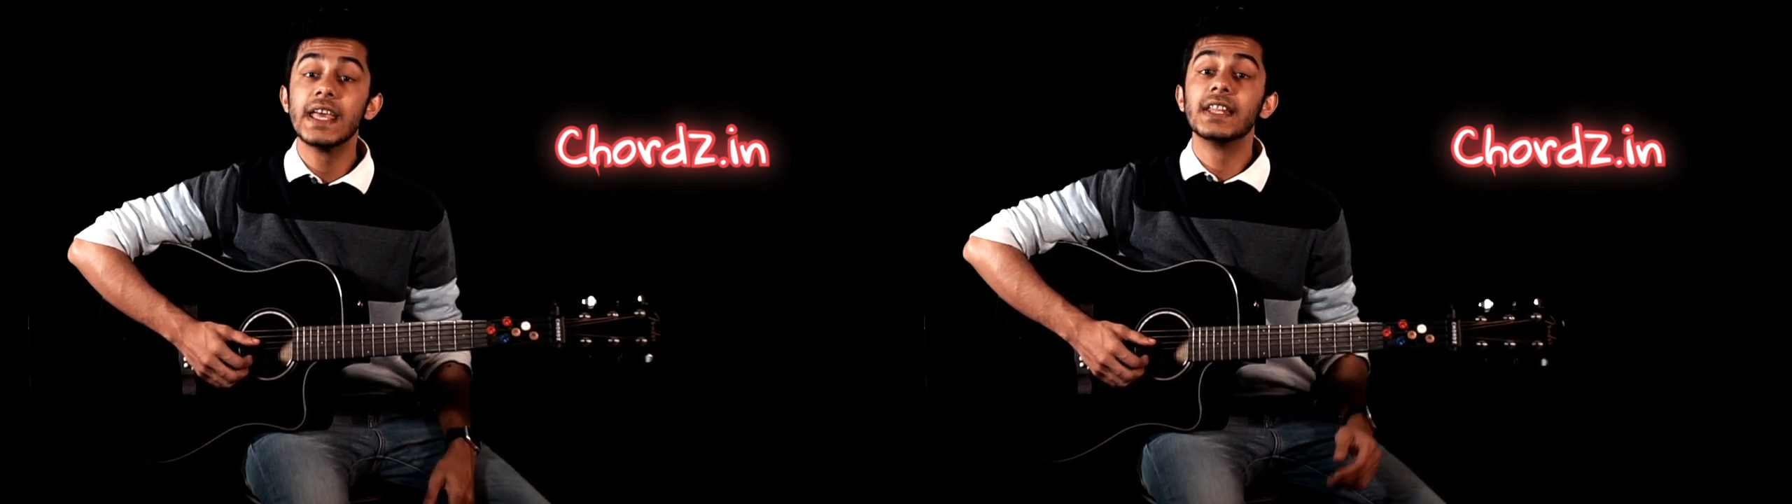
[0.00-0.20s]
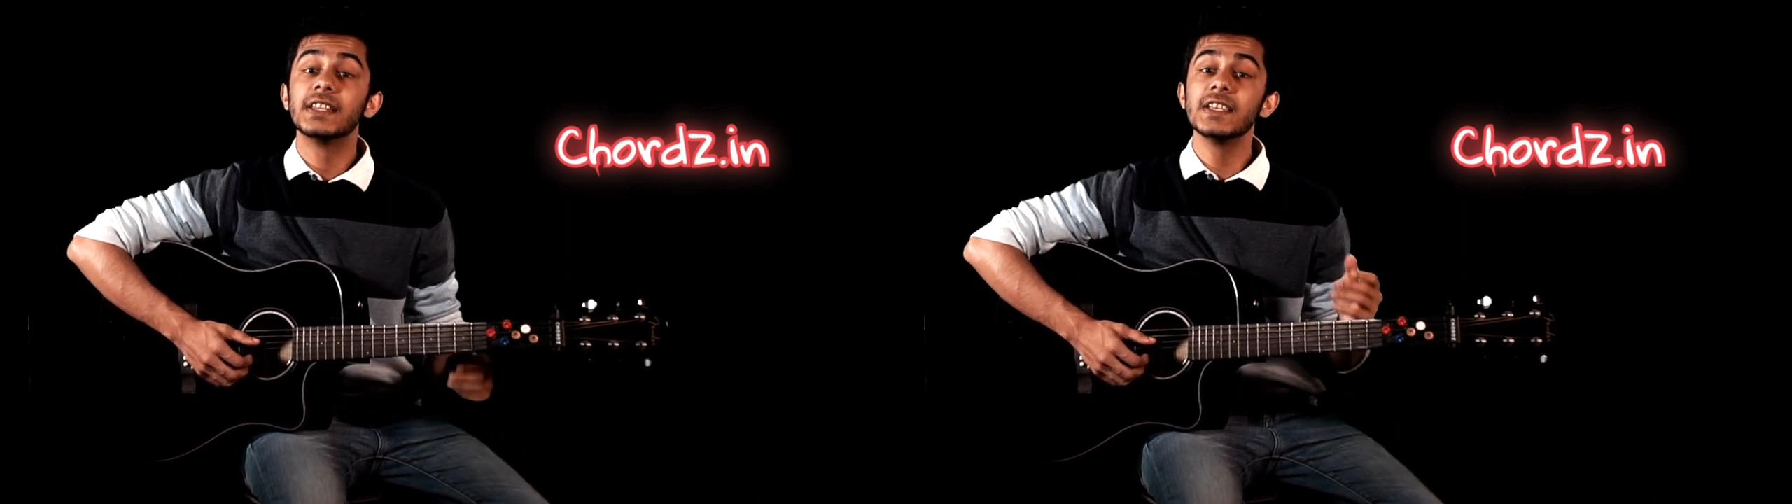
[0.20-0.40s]

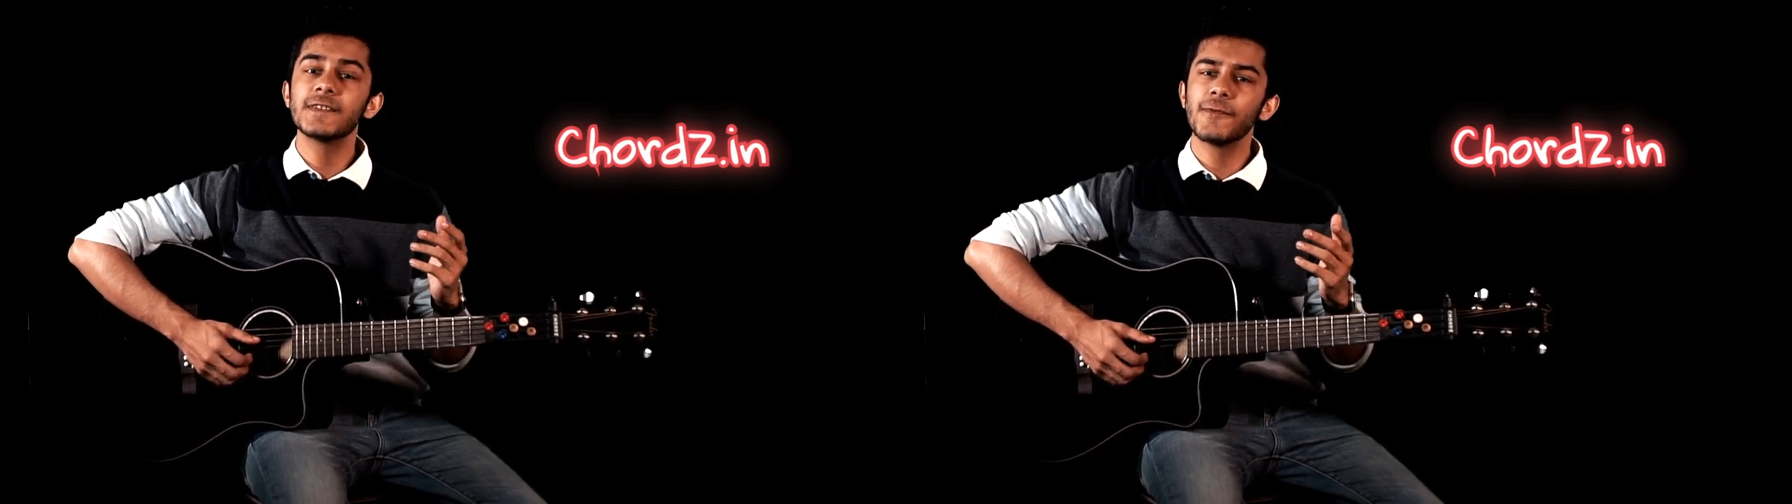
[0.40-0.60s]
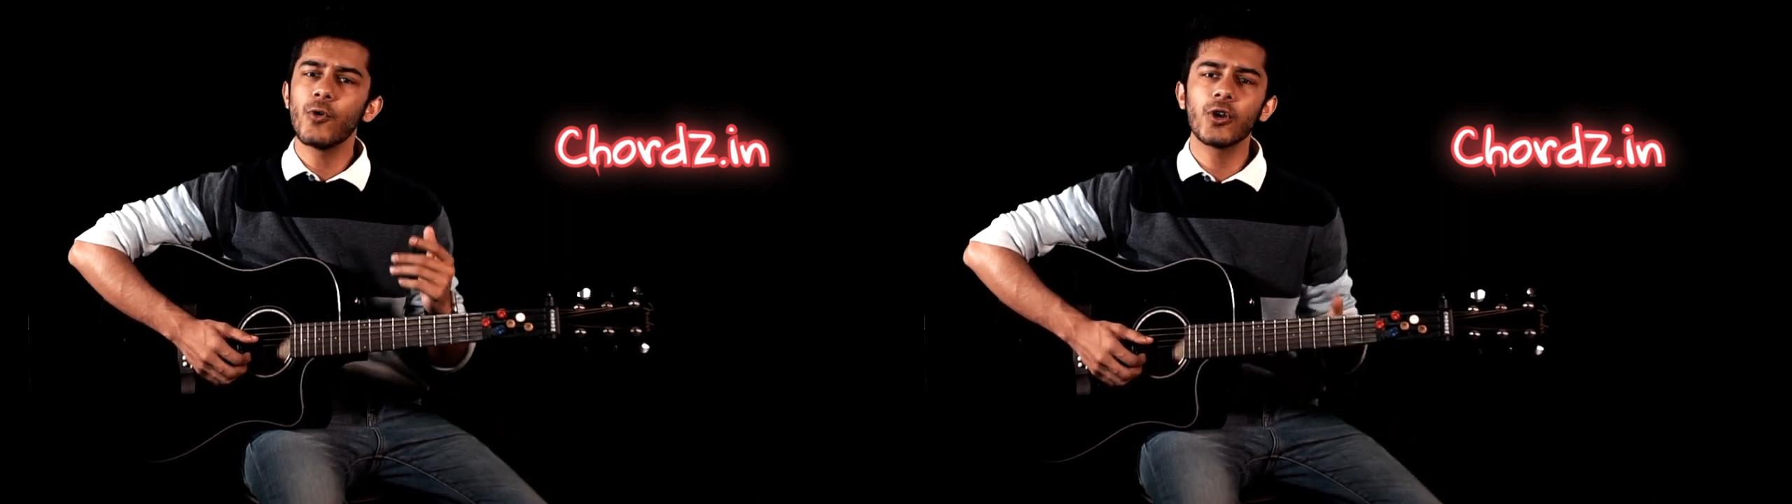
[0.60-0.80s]
These
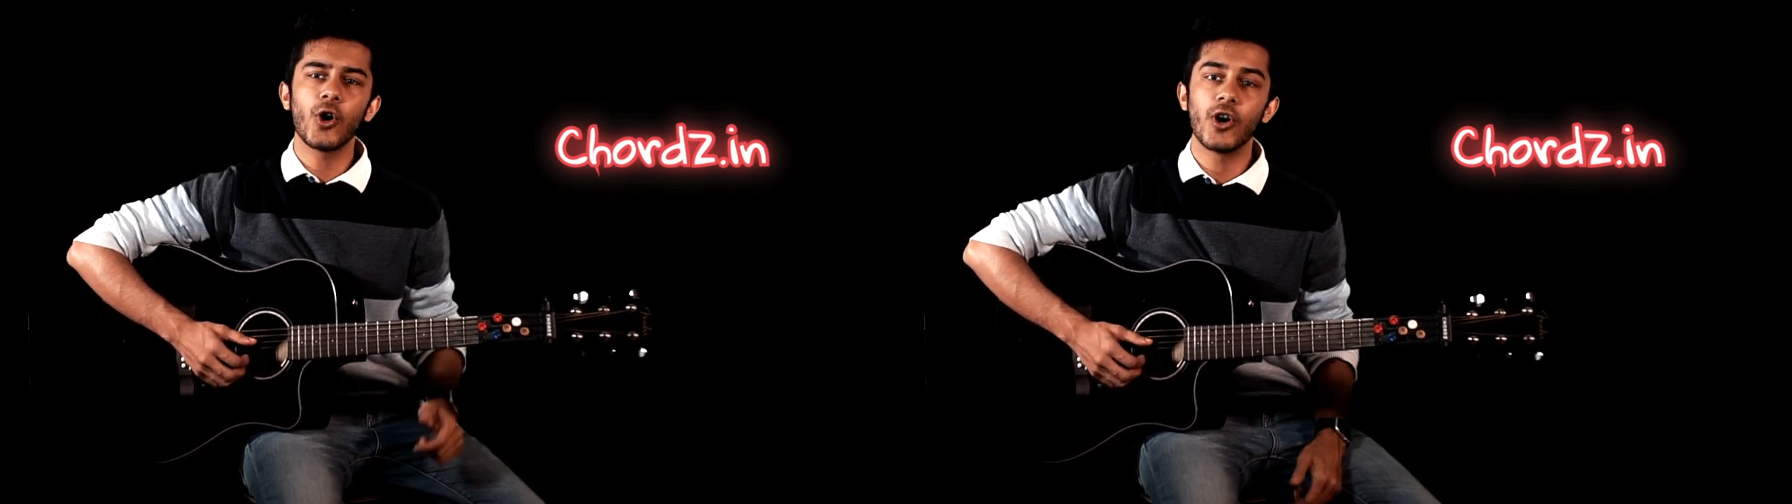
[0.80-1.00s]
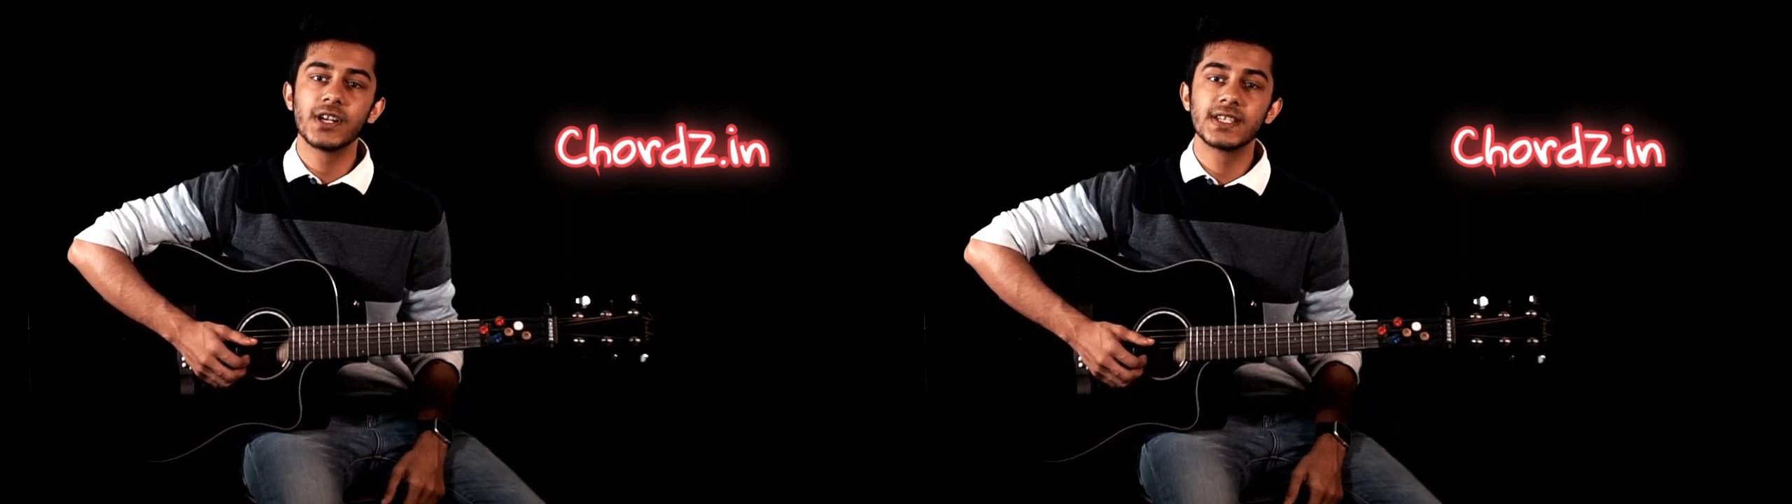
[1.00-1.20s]
4
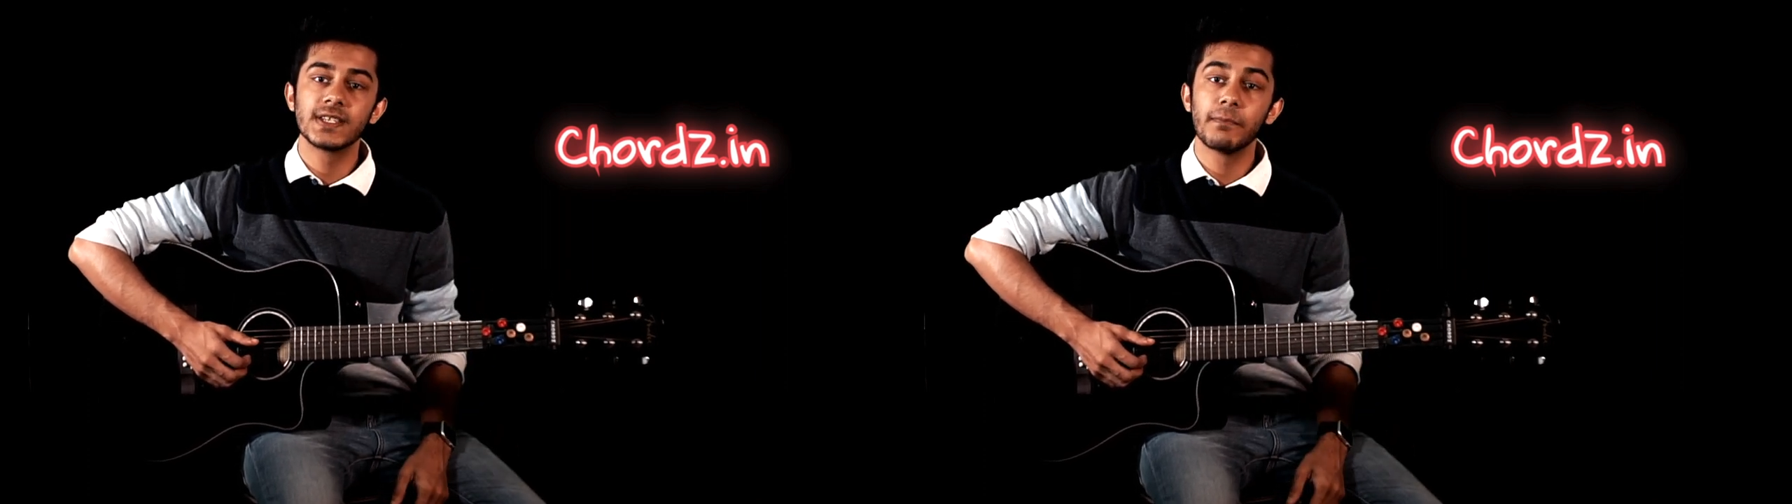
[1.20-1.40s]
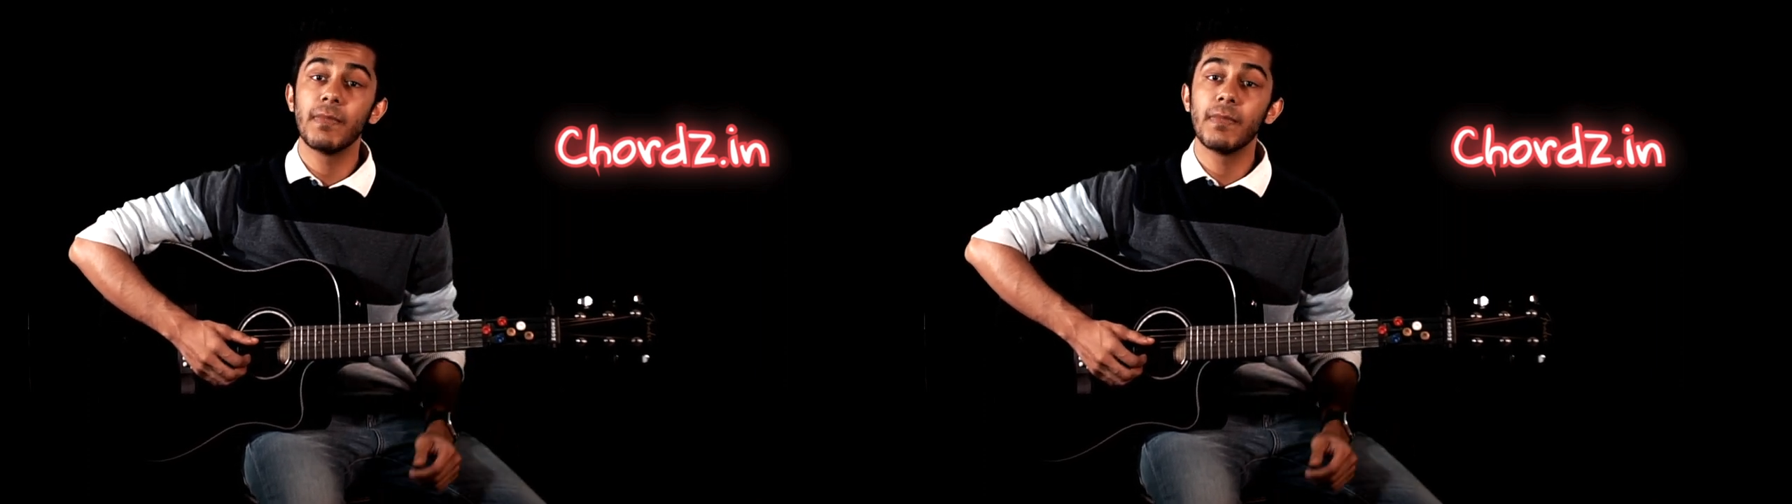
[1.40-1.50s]
chords